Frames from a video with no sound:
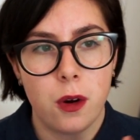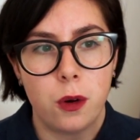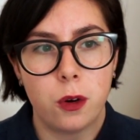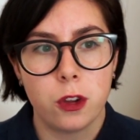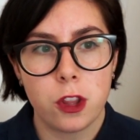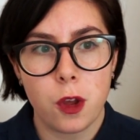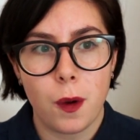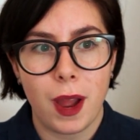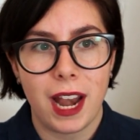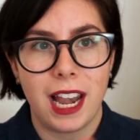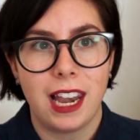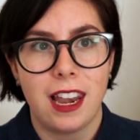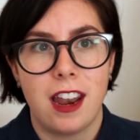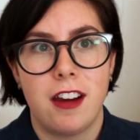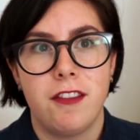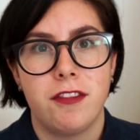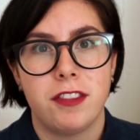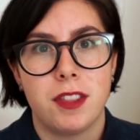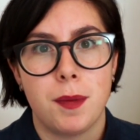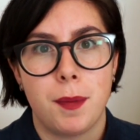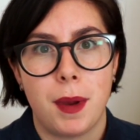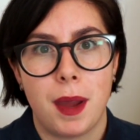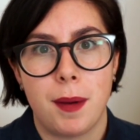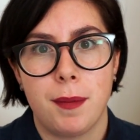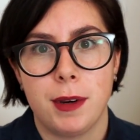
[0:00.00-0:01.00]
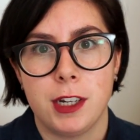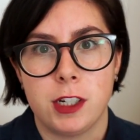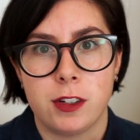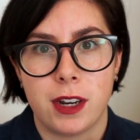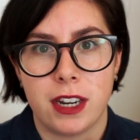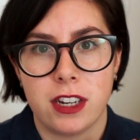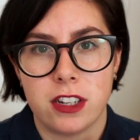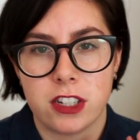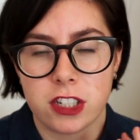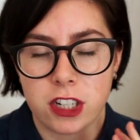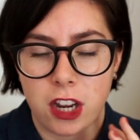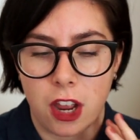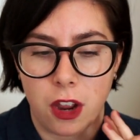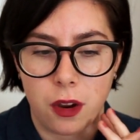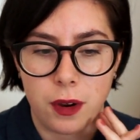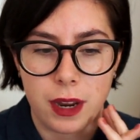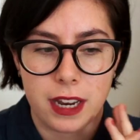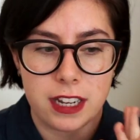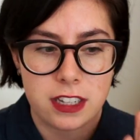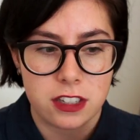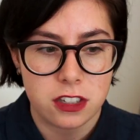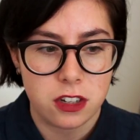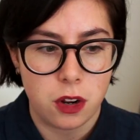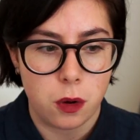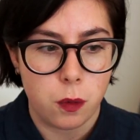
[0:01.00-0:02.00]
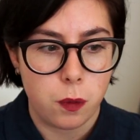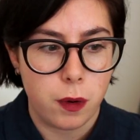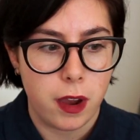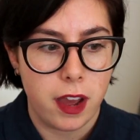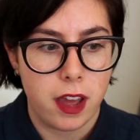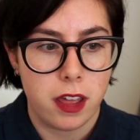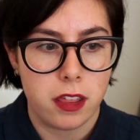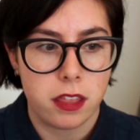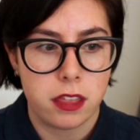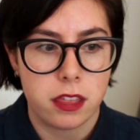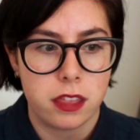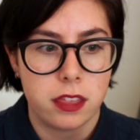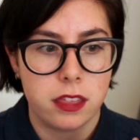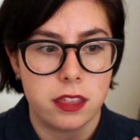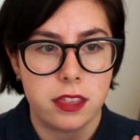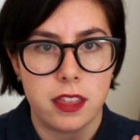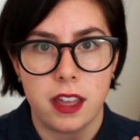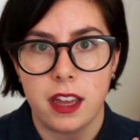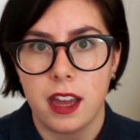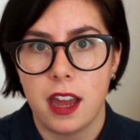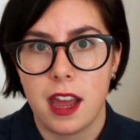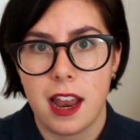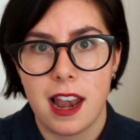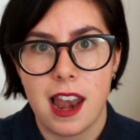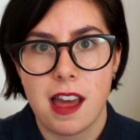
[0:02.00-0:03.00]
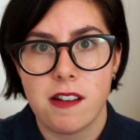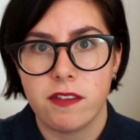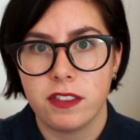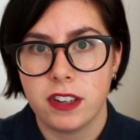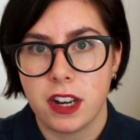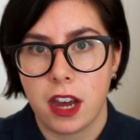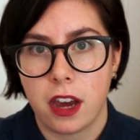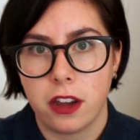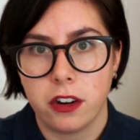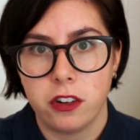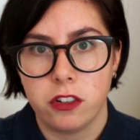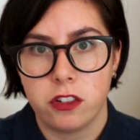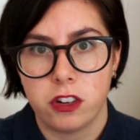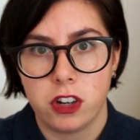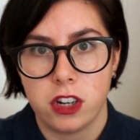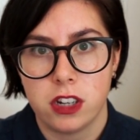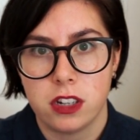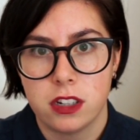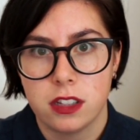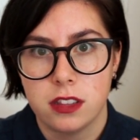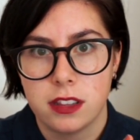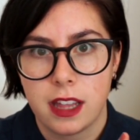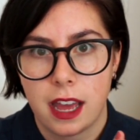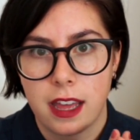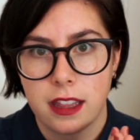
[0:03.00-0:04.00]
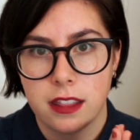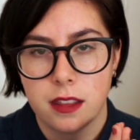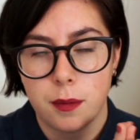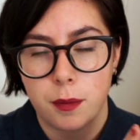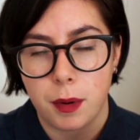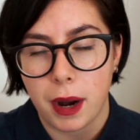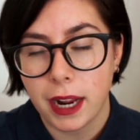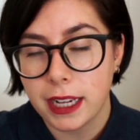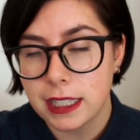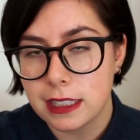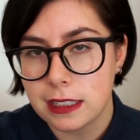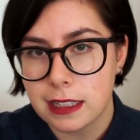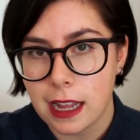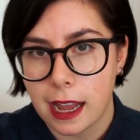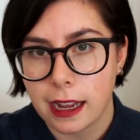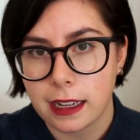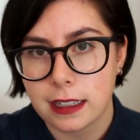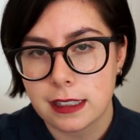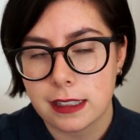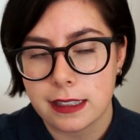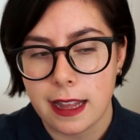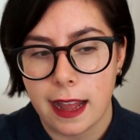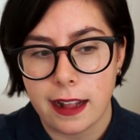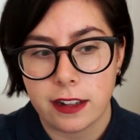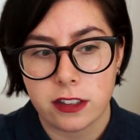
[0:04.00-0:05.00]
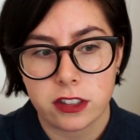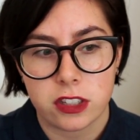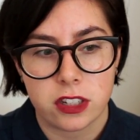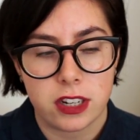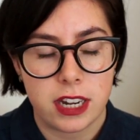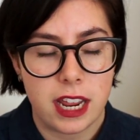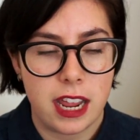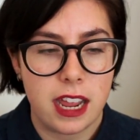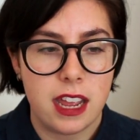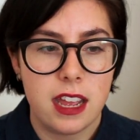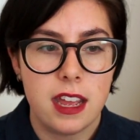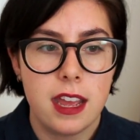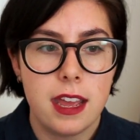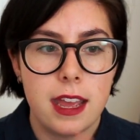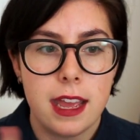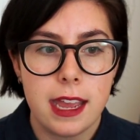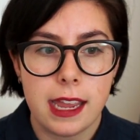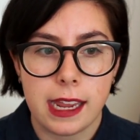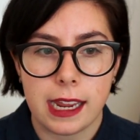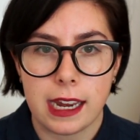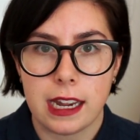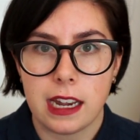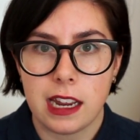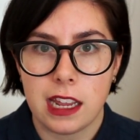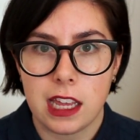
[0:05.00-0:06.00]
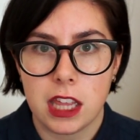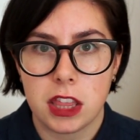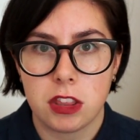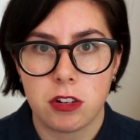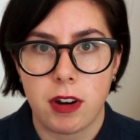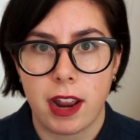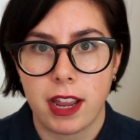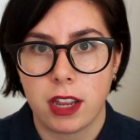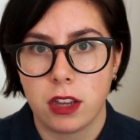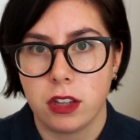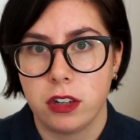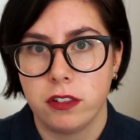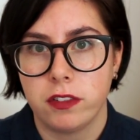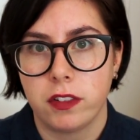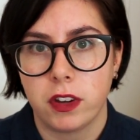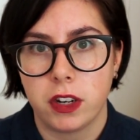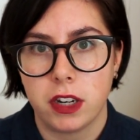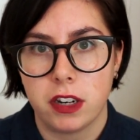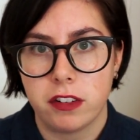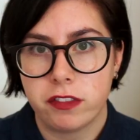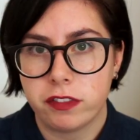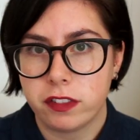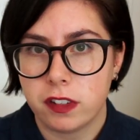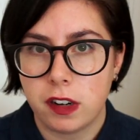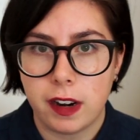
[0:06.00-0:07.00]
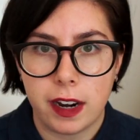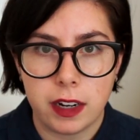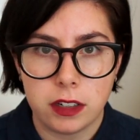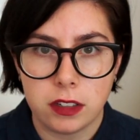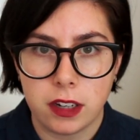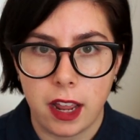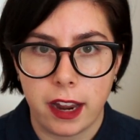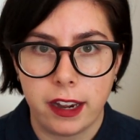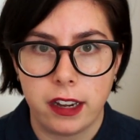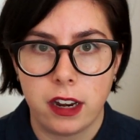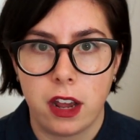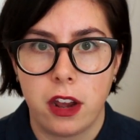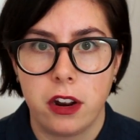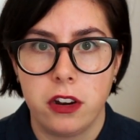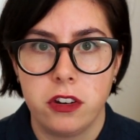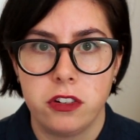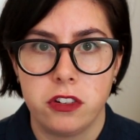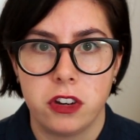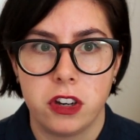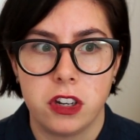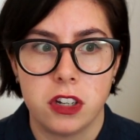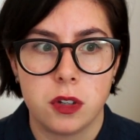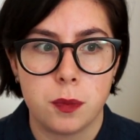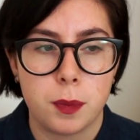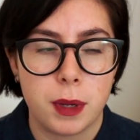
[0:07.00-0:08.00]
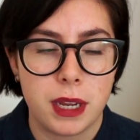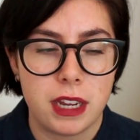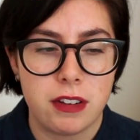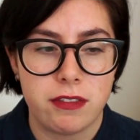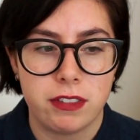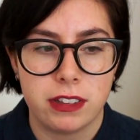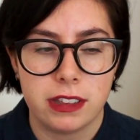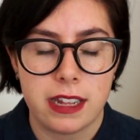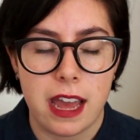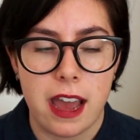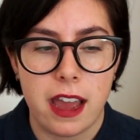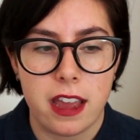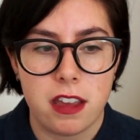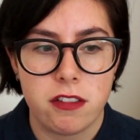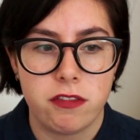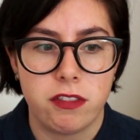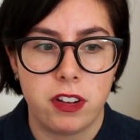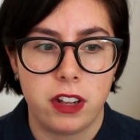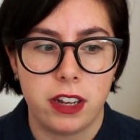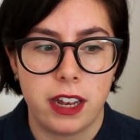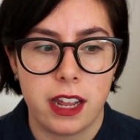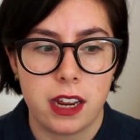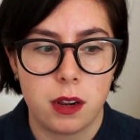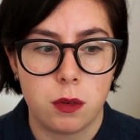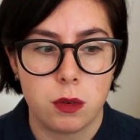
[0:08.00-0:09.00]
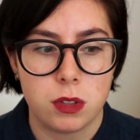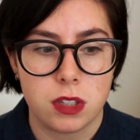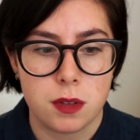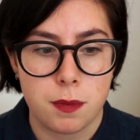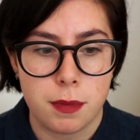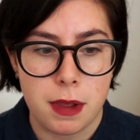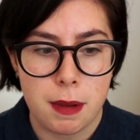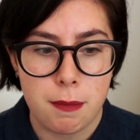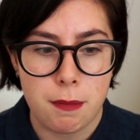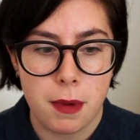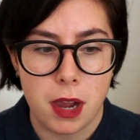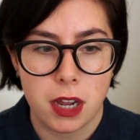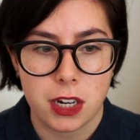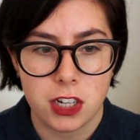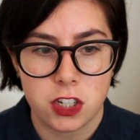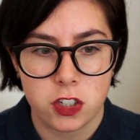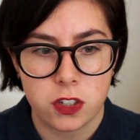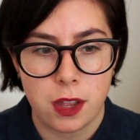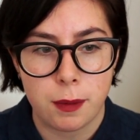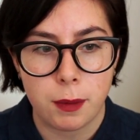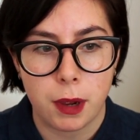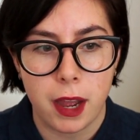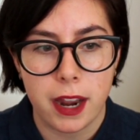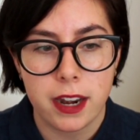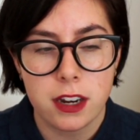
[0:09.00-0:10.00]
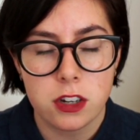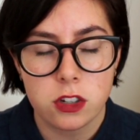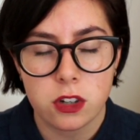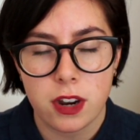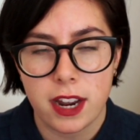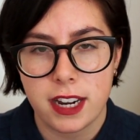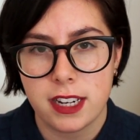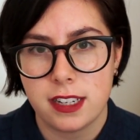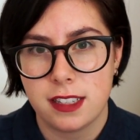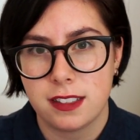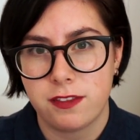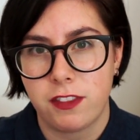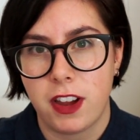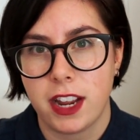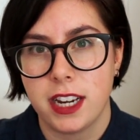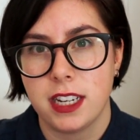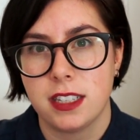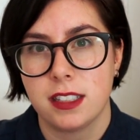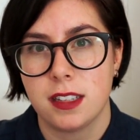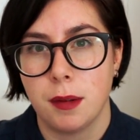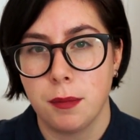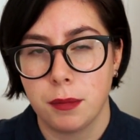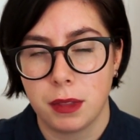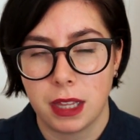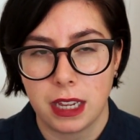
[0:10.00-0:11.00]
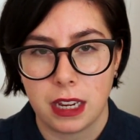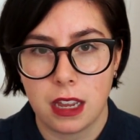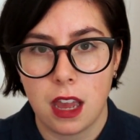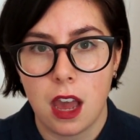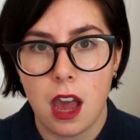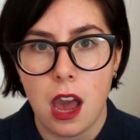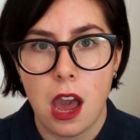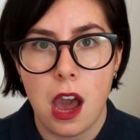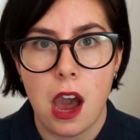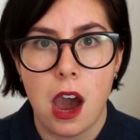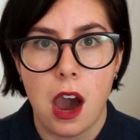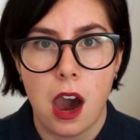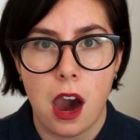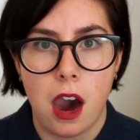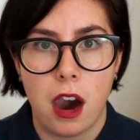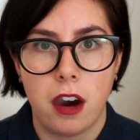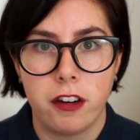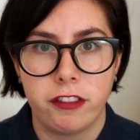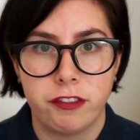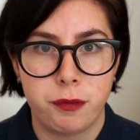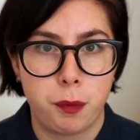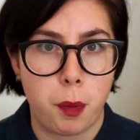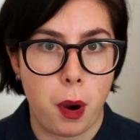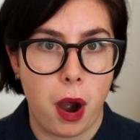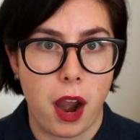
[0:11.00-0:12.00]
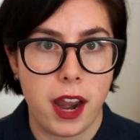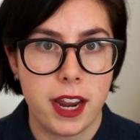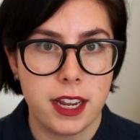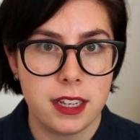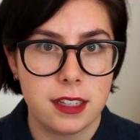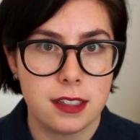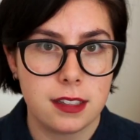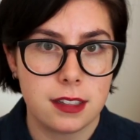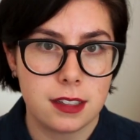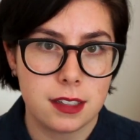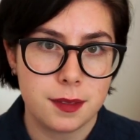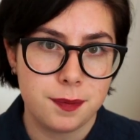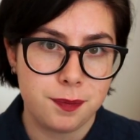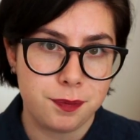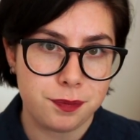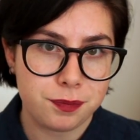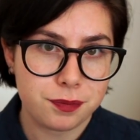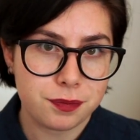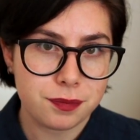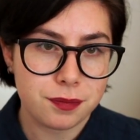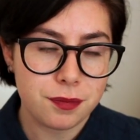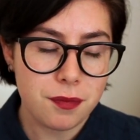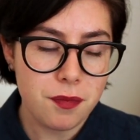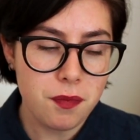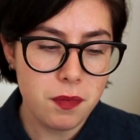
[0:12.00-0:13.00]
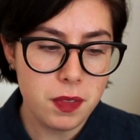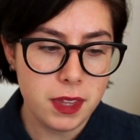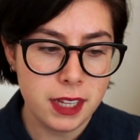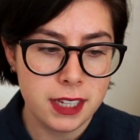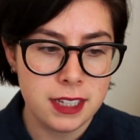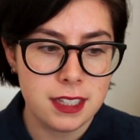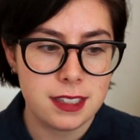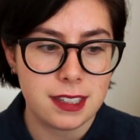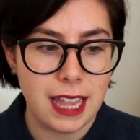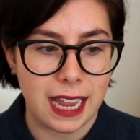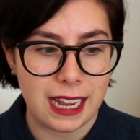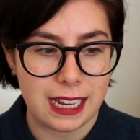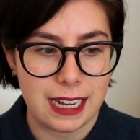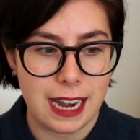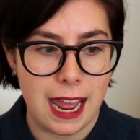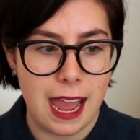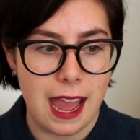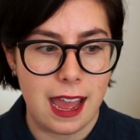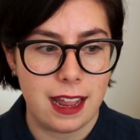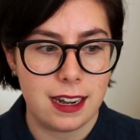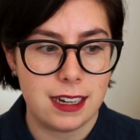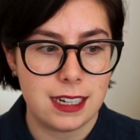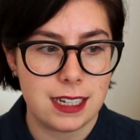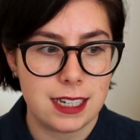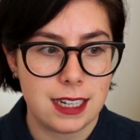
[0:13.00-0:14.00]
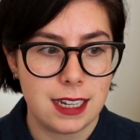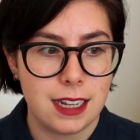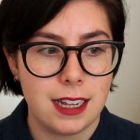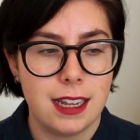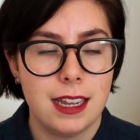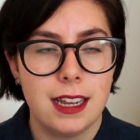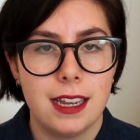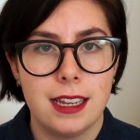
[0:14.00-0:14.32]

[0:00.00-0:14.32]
Although I love the Burberry trench coat, it's not worth the £1,100 that the price tag stands on it. In Heathrow I could have got it for around £900, but even that I felt like was a bit much. So I'm kind of trying to find something half price, secondhand.